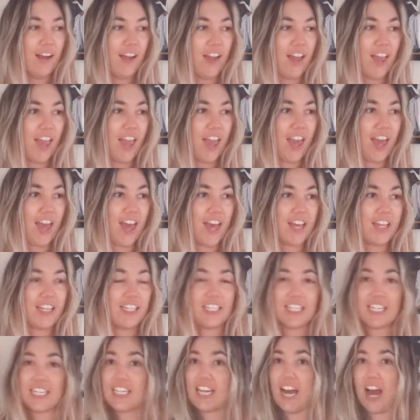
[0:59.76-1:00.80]

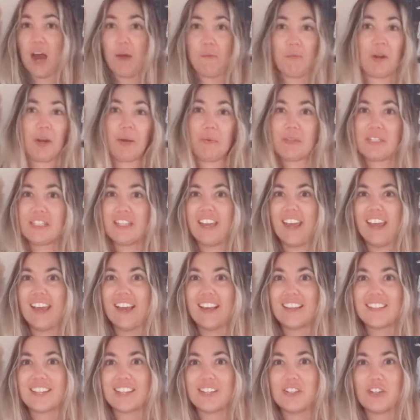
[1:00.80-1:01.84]
And yeah, what I was saying
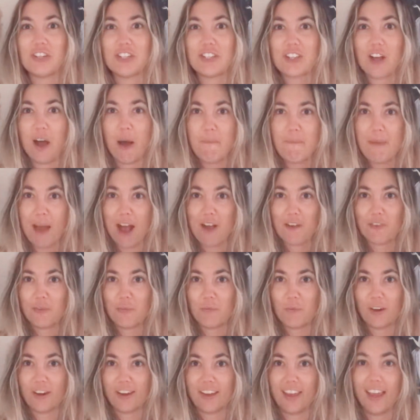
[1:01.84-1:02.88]
as I just got back
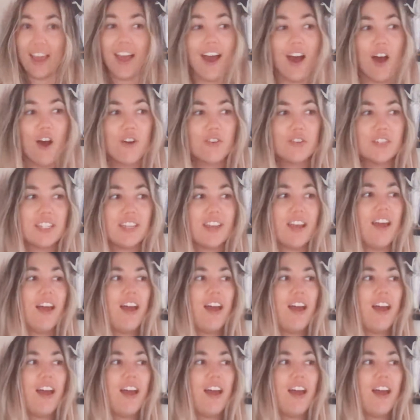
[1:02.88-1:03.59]
from working out,